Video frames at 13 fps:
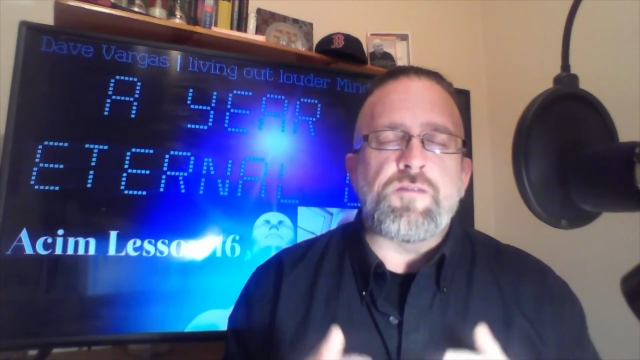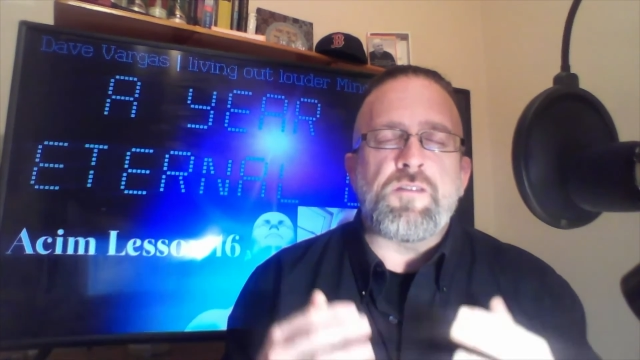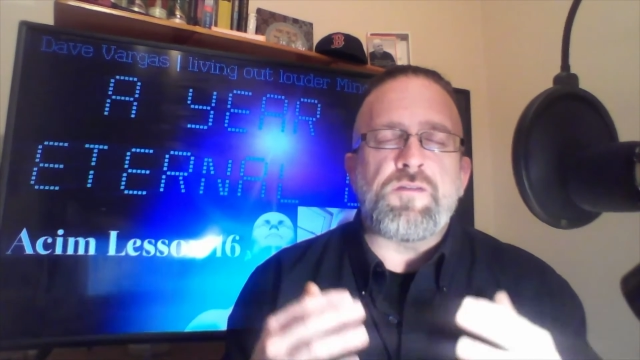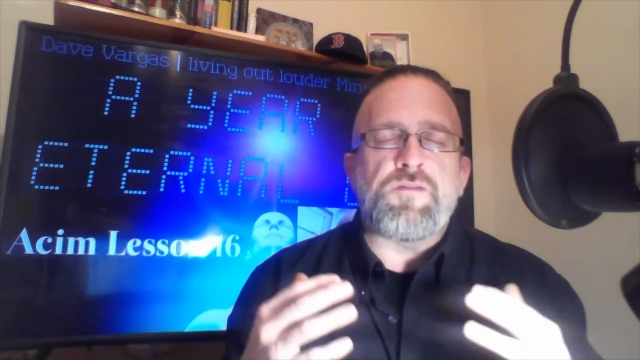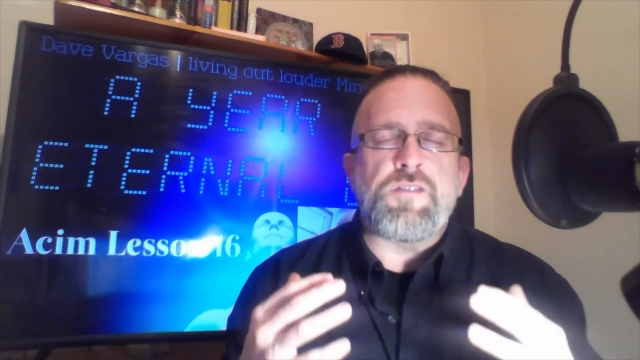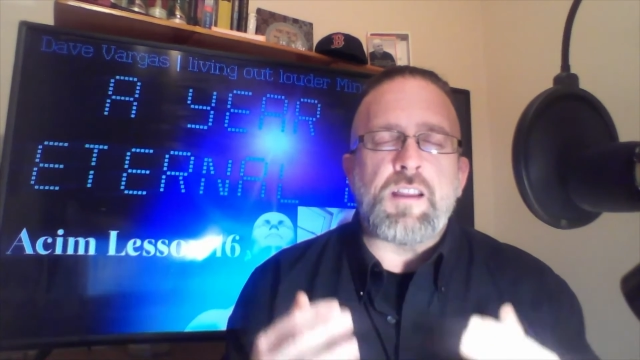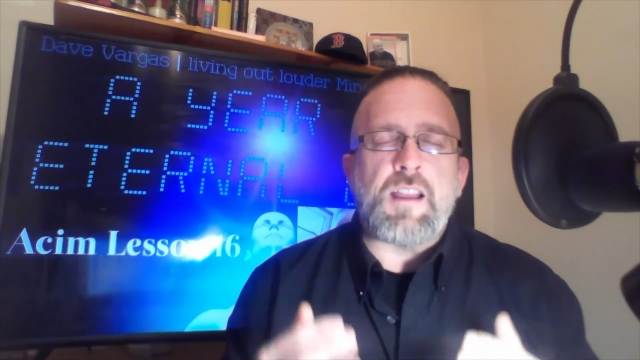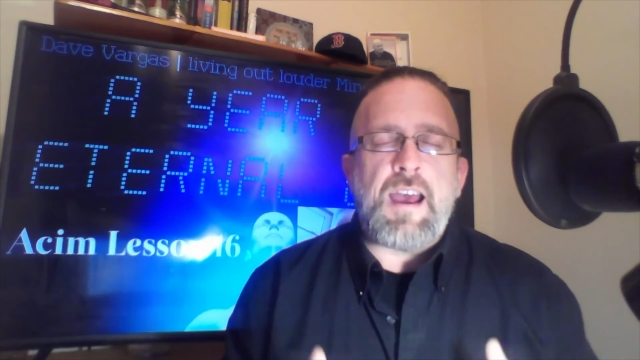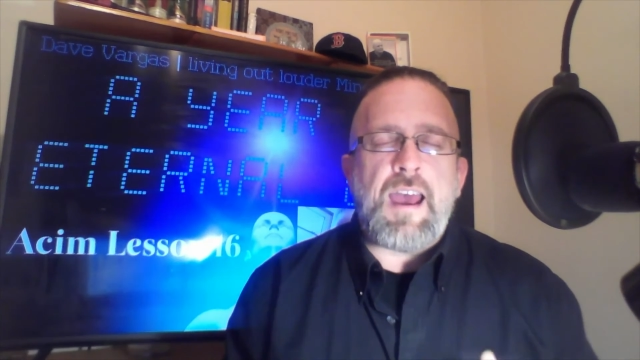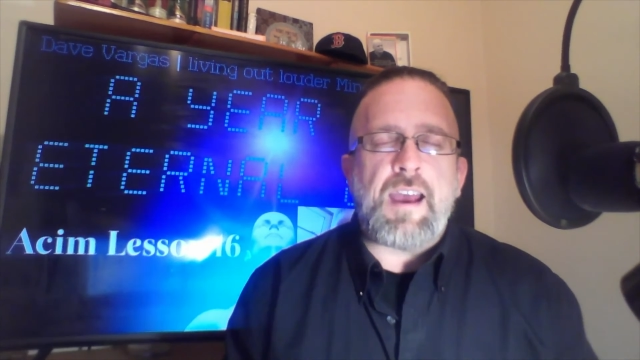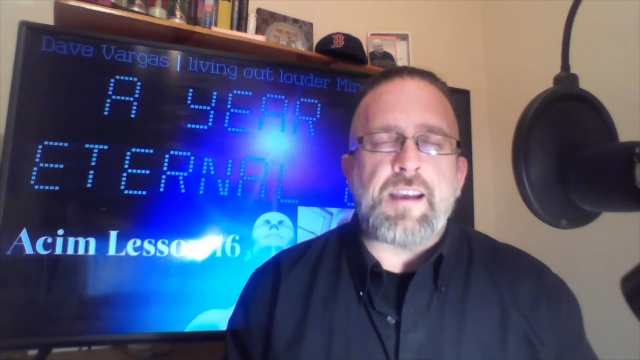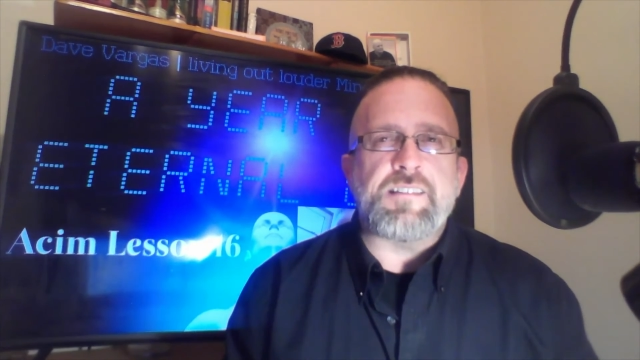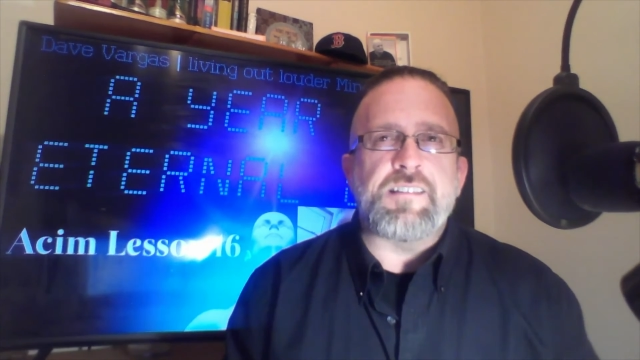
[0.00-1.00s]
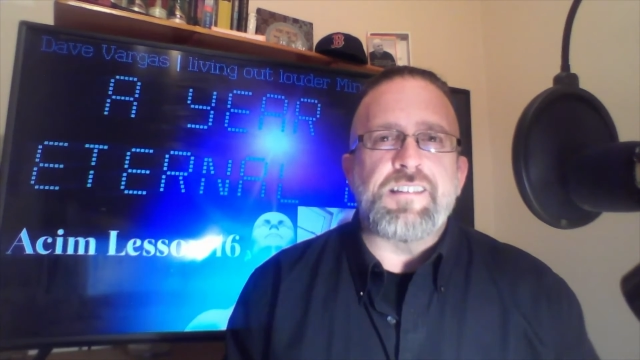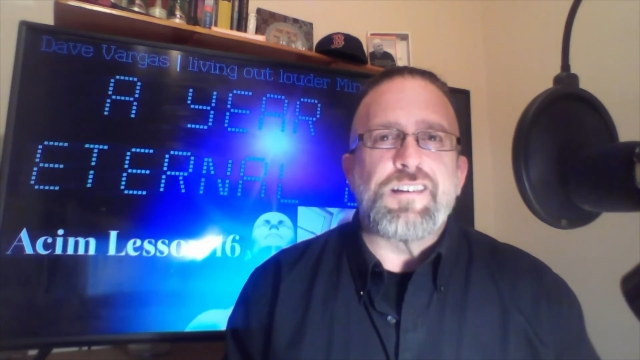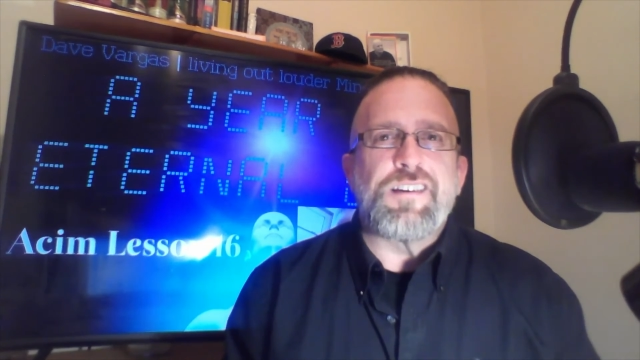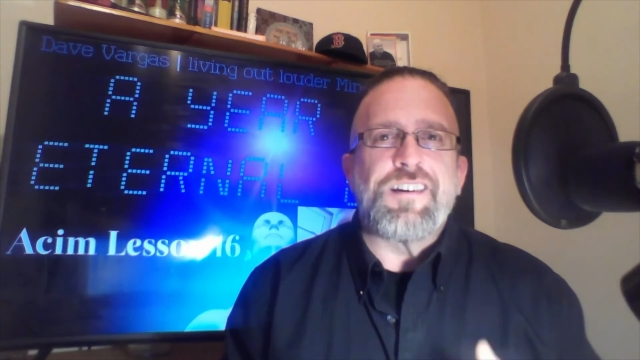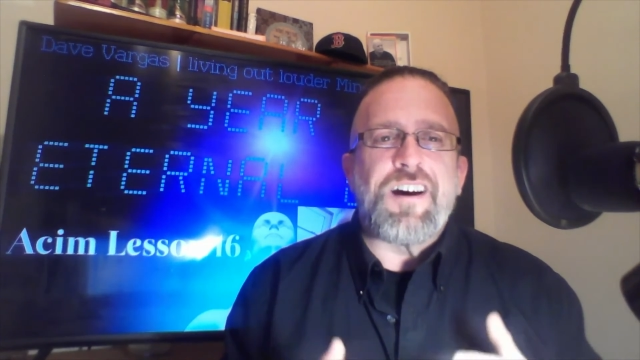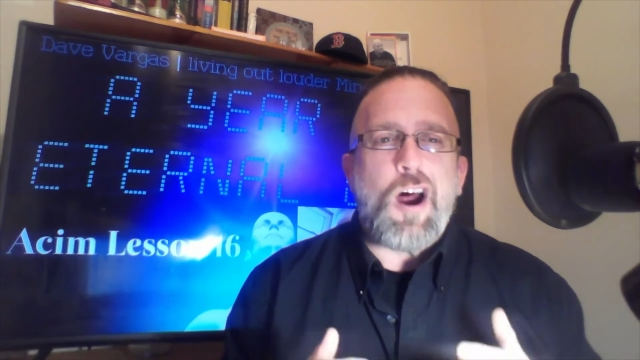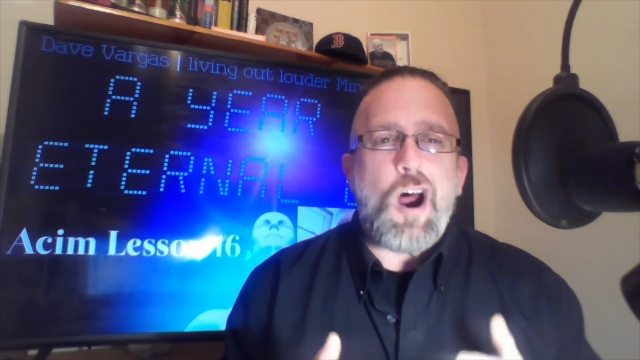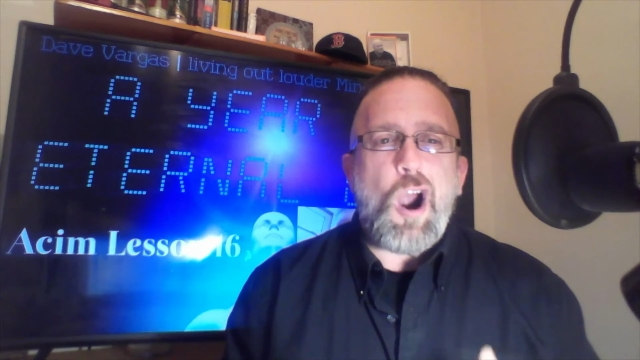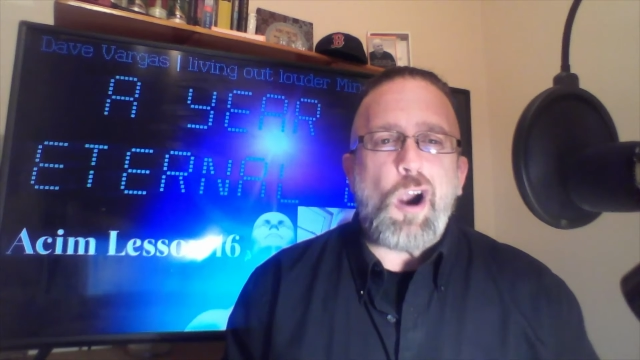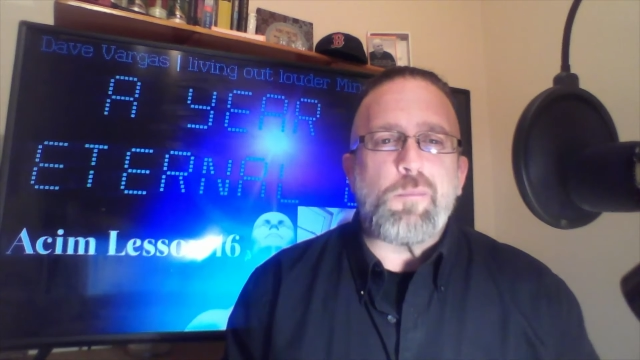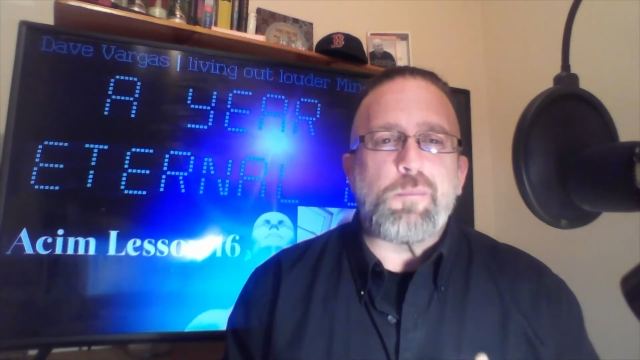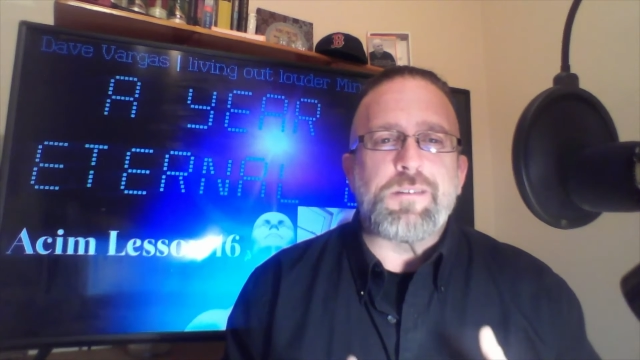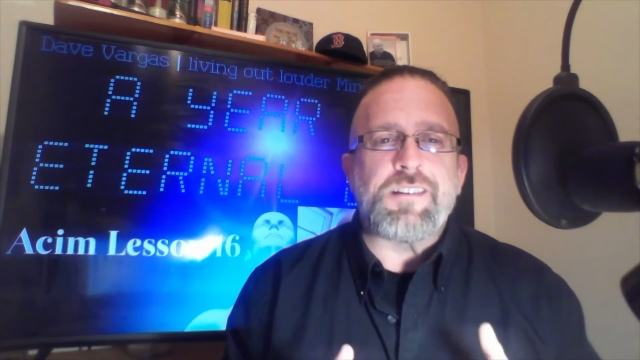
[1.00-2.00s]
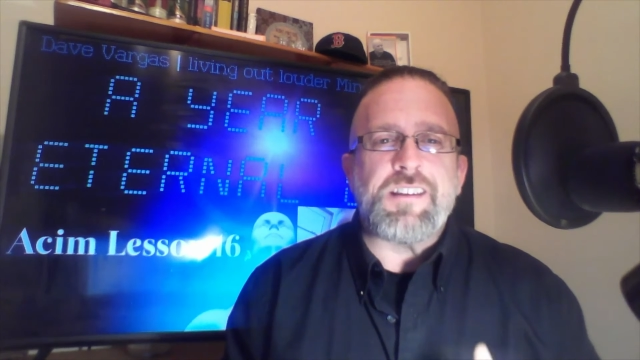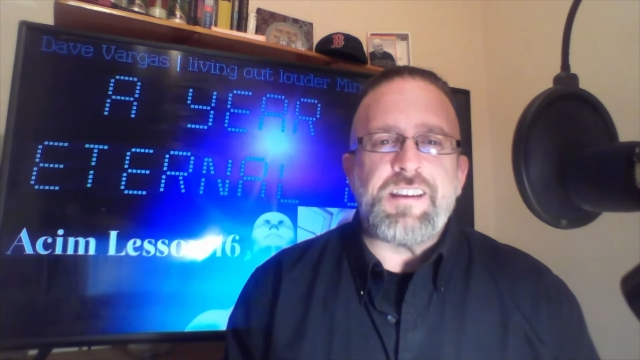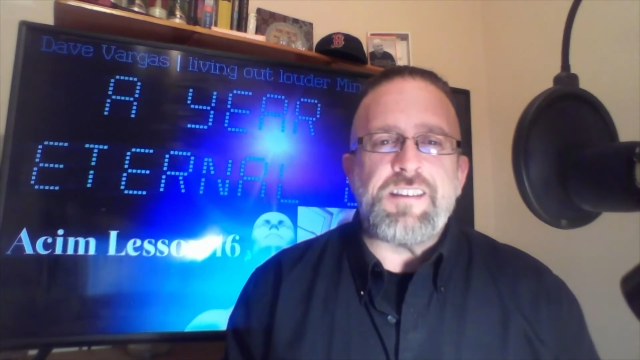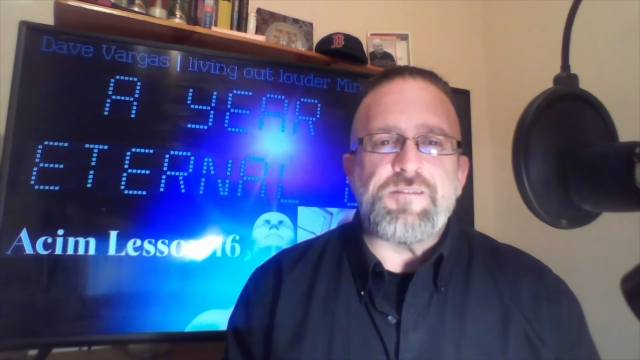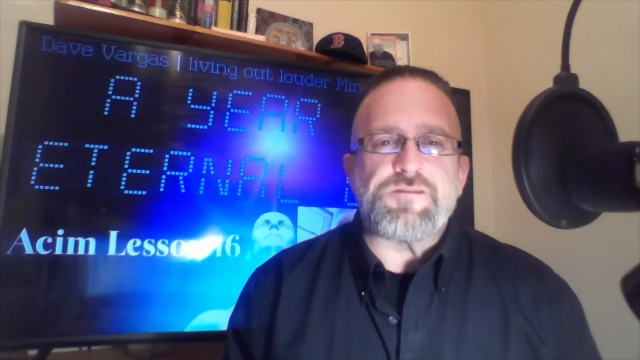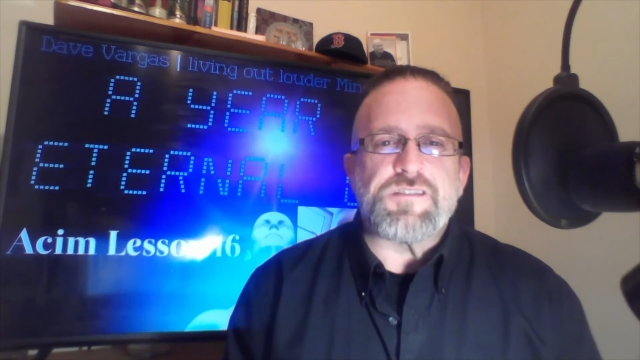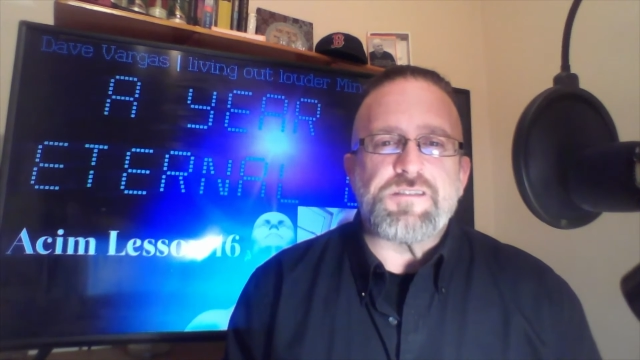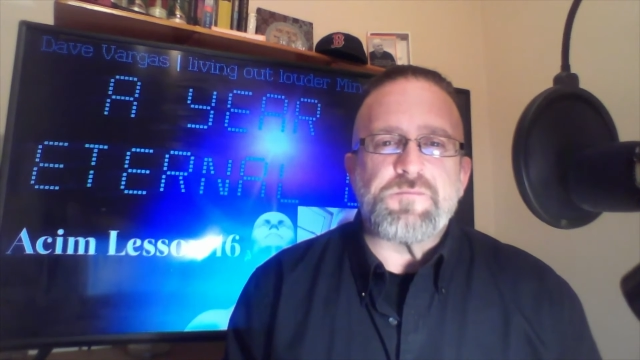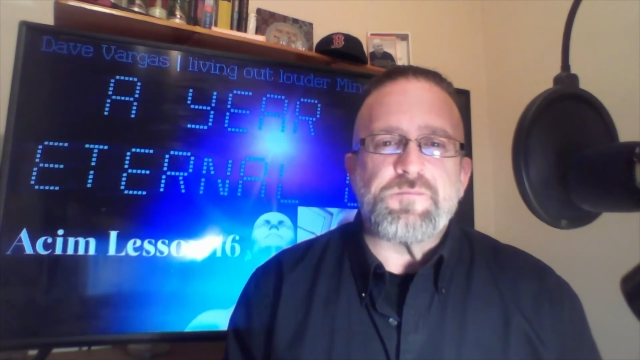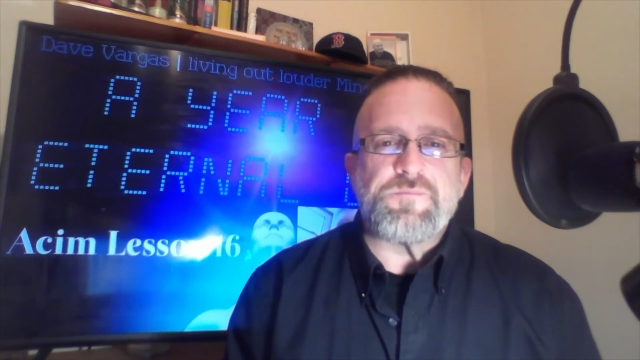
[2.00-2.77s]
reflect our beliefs.